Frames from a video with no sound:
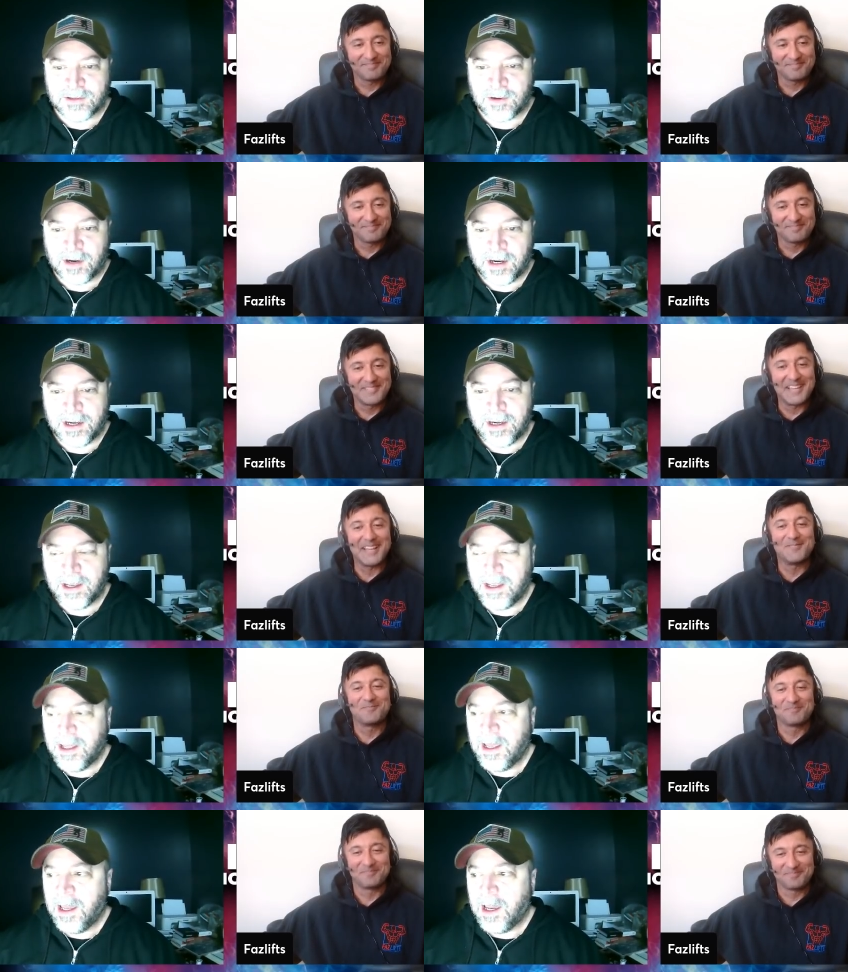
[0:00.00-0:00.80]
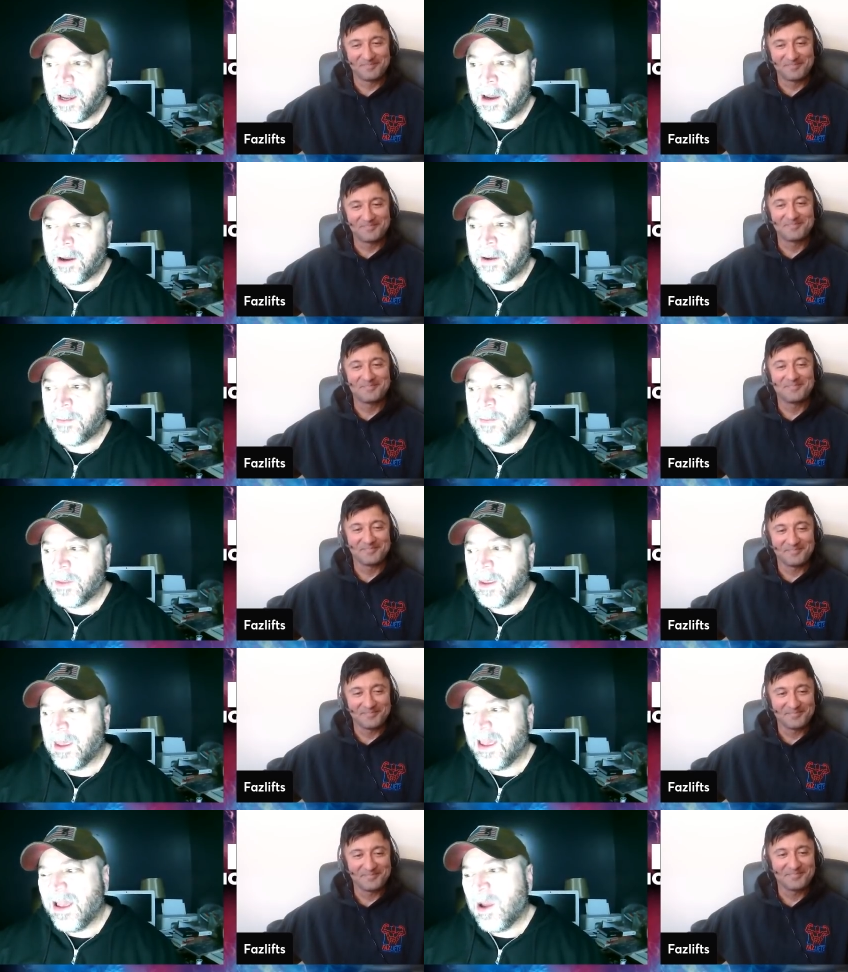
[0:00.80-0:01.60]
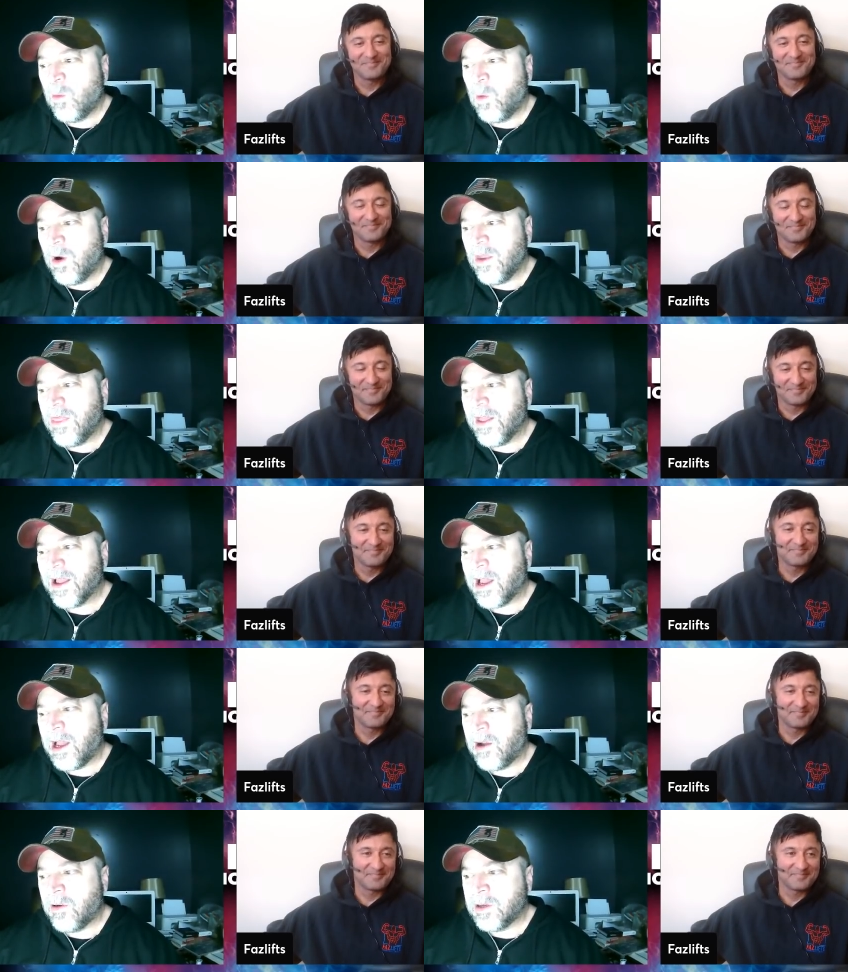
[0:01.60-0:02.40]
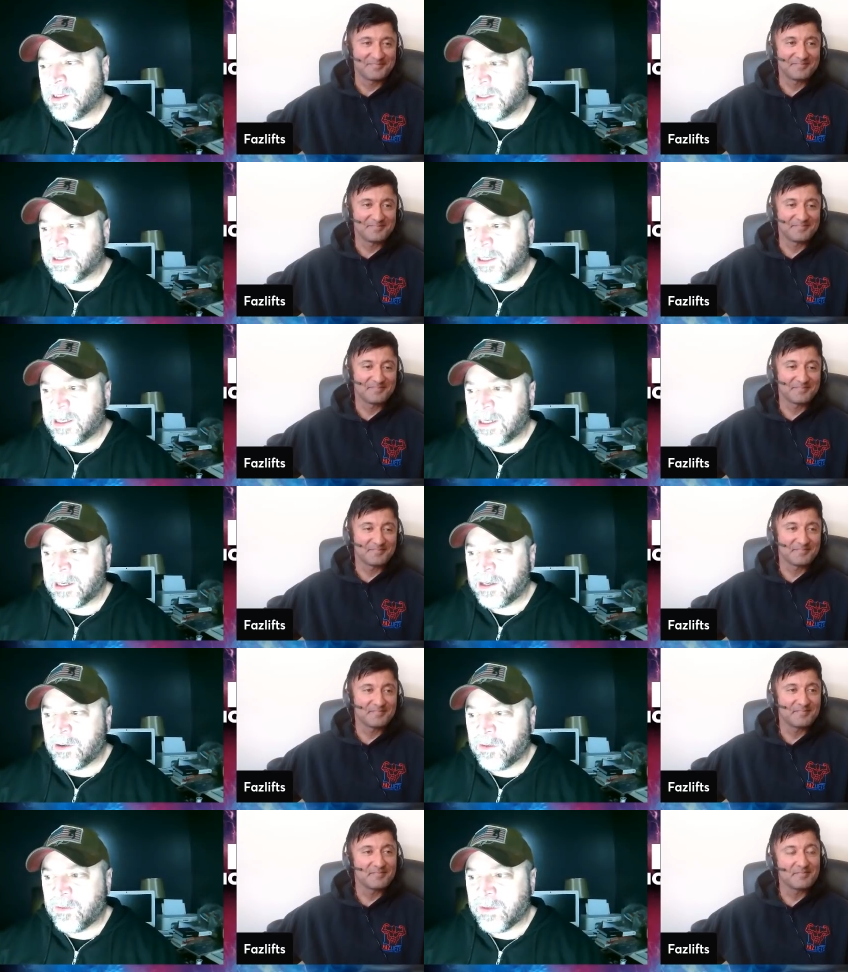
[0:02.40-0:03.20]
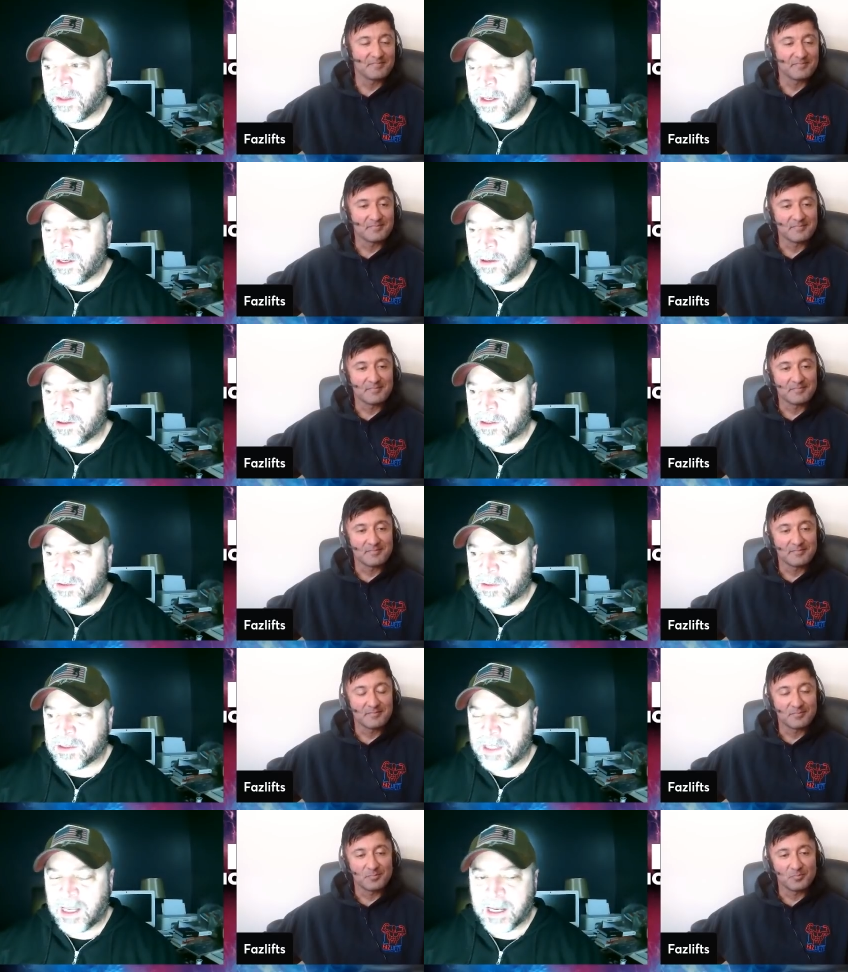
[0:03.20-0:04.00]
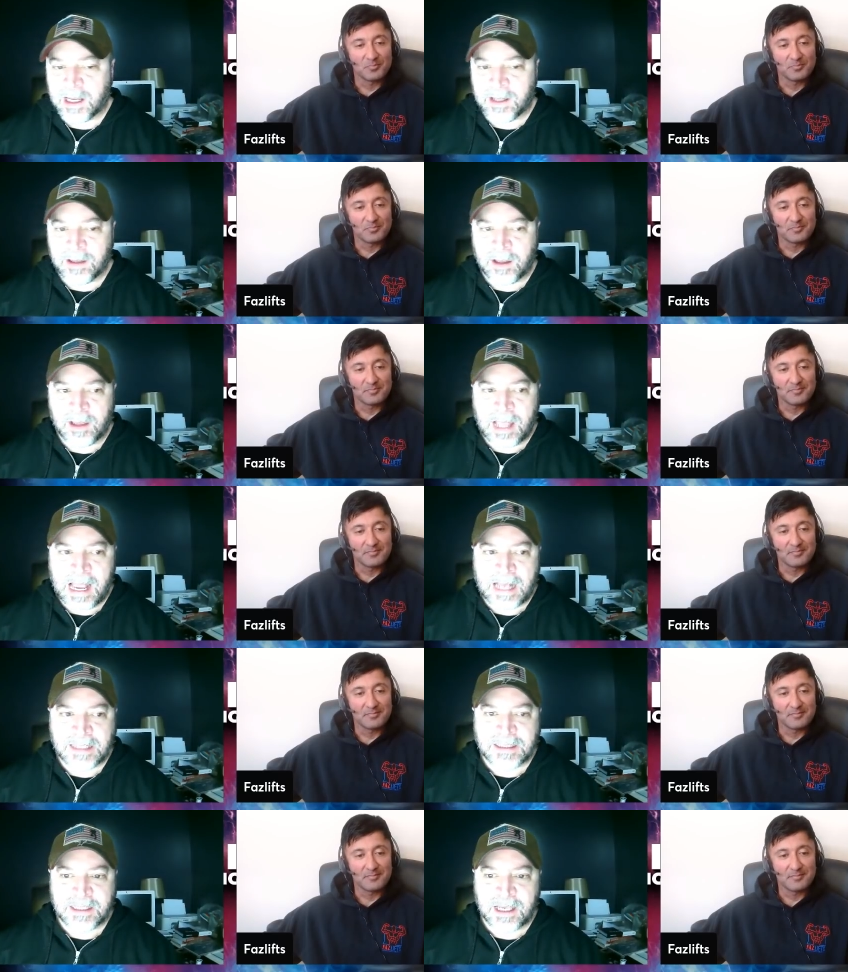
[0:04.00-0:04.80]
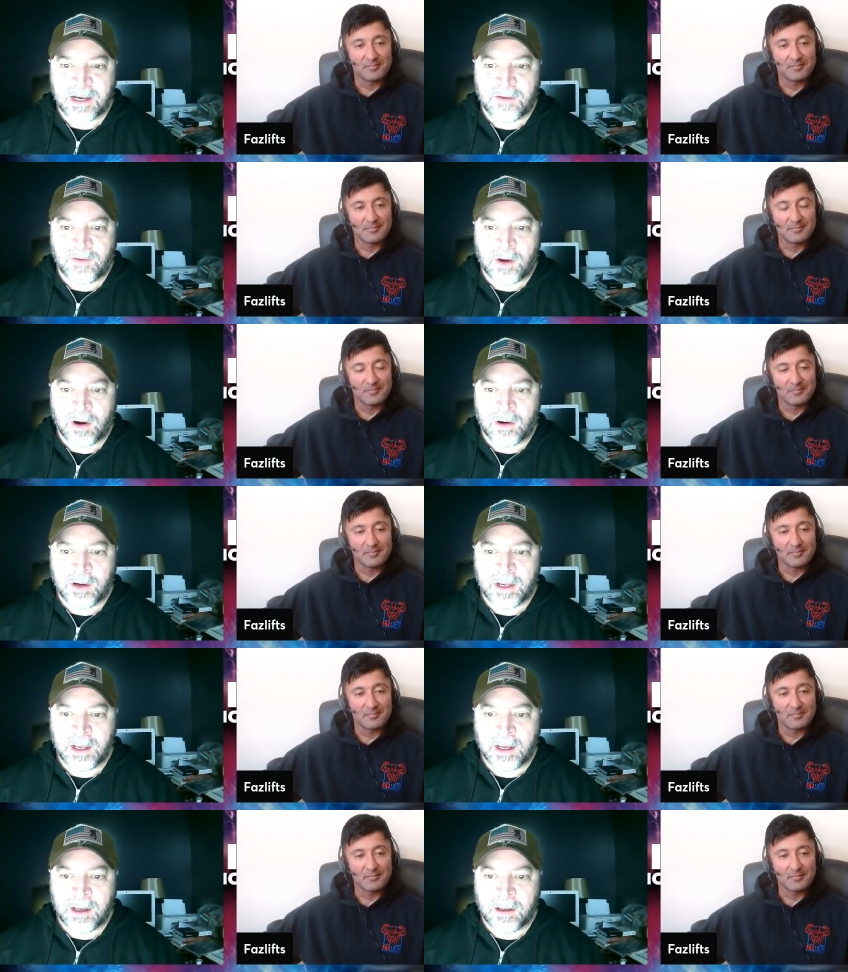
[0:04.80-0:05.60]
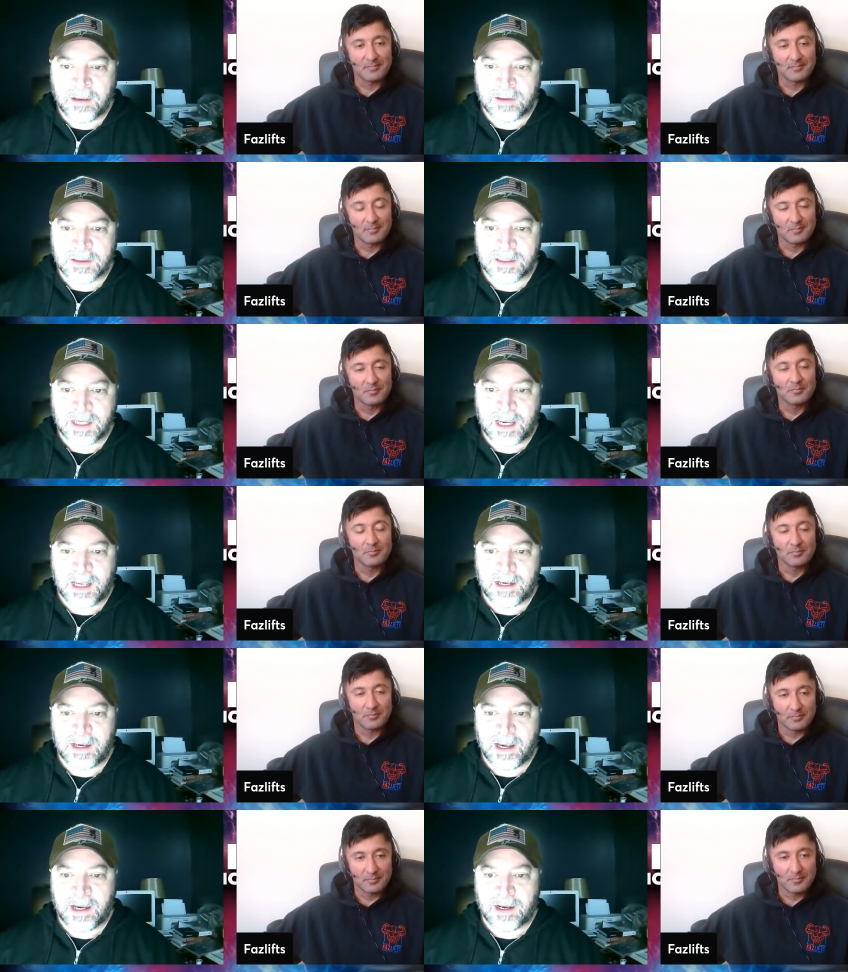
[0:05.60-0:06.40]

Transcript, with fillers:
Speaker 1: right yeah. Um, one thing I always did in over the years was like on the last set of RDLs at, at mm-hmm.